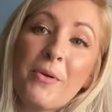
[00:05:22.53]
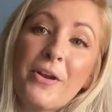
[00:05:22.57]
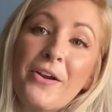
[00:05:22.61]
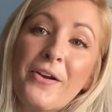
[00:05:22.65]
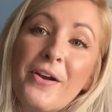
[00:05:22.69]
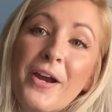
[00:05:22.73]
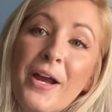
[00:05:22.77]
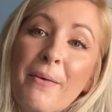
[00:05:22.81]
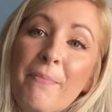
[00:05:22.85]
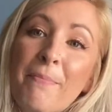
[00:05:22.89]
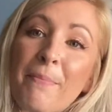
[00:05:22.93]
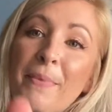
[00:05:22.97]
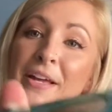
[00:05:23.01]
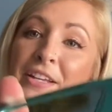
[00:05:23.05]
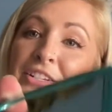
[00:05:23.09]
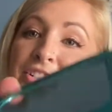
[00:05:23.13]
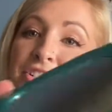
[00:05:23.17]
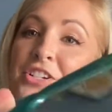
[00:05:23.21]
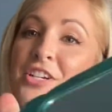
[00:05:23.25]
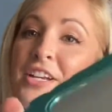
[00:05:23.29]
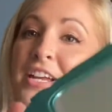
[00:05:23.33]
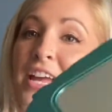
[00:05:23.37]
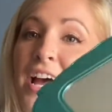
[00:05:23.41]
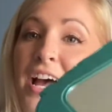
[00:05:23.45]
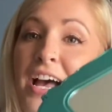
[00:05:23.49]
her up, and
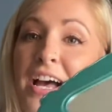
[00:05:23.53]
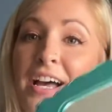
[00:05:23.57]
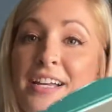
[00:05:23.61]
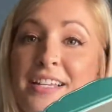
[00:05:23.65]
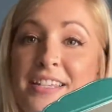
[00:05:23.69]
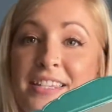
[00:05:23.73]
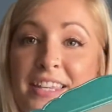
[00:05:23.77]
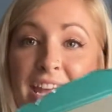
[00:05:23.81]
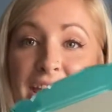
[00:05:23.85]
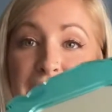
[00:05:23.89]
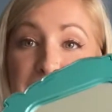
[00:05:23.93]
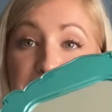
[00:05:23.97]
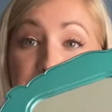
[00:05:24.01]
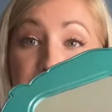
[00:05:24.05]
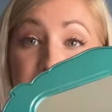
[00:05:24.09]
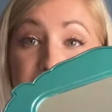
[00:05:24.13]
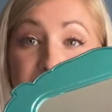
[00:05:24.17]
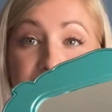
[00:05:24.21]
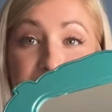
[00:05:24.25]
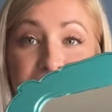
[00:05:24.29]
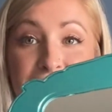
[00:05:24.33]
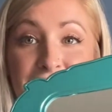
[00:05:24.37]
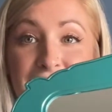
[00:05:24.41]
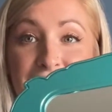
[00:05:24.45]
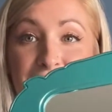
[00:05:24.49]
she has a
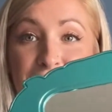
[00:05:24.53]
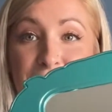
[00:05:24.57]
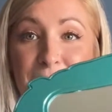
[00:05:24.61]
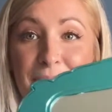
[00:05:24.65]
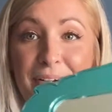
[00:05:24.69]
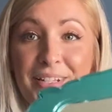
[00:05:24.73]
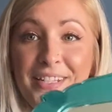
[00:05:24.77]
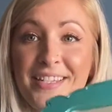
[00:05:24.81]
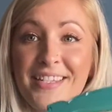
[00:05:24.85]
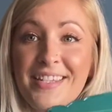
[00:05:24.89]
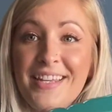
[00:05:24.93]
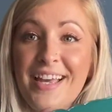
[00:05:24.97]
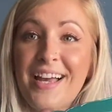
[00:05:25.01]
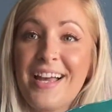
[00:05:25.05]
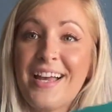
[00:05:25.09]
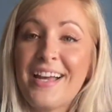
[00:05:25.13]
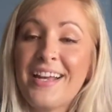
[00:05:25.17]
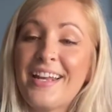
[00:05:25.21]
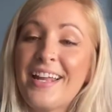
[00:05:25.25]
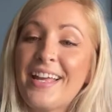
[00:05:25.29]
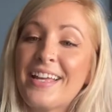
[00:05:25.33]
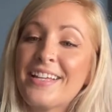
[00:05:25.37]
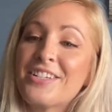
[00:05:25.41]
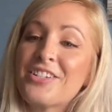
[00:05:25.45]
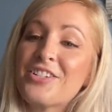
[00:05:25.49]
mirror on one side,
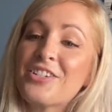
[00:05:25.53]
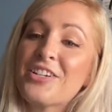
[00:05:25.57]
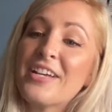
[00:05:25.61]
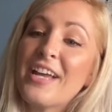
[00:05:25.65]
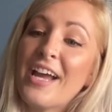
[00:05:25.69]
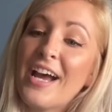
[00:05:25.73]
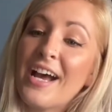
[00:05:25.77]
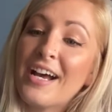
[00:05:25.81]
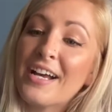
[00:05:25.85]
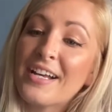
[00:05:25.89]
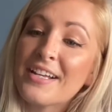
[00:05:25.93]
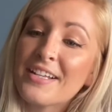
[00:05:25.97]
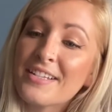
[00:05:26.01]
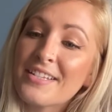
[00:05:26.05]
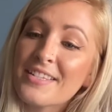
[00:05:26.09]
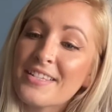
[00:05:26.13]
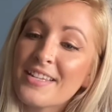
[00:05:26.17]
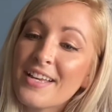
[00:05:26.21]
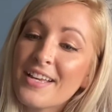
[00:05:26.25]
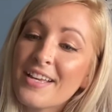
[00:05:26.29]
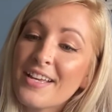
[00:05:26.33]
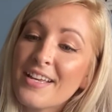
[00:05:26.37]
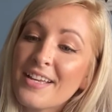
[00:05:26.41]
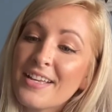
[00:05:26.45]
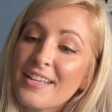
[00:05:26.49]
and she has
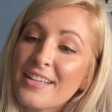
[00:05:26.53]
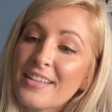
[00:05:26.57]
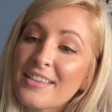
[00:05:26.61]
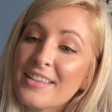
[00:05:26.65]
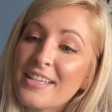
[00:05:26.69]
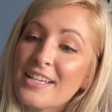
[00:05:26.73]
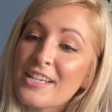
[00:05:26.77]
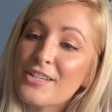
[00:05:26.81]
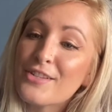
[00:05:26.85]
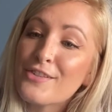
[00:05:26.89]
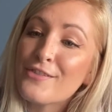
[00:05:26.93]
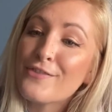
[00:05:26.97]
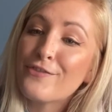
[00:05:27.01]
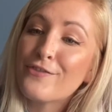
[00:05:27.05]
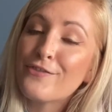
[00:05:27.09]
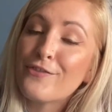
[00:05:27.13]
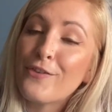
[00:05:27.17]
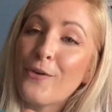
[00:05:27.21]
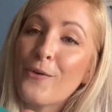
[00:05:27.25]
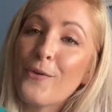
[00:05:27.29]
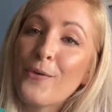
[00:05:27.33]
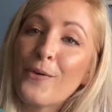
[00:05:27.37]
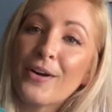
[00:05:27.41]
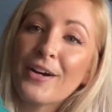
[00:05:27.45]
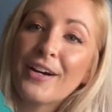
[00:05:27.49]
these
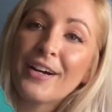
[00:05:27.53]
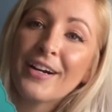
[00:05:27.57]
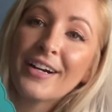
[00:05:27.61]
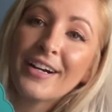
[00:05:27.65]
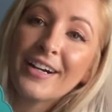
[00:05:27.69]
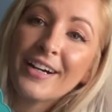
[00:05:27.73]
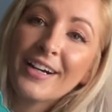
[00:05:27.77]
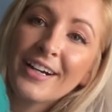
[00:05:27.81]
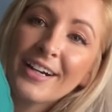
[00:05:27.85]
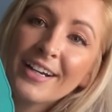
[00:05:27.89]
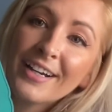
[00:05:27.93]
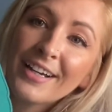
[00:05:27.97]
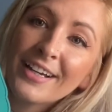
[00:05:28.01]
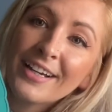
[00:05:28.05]
4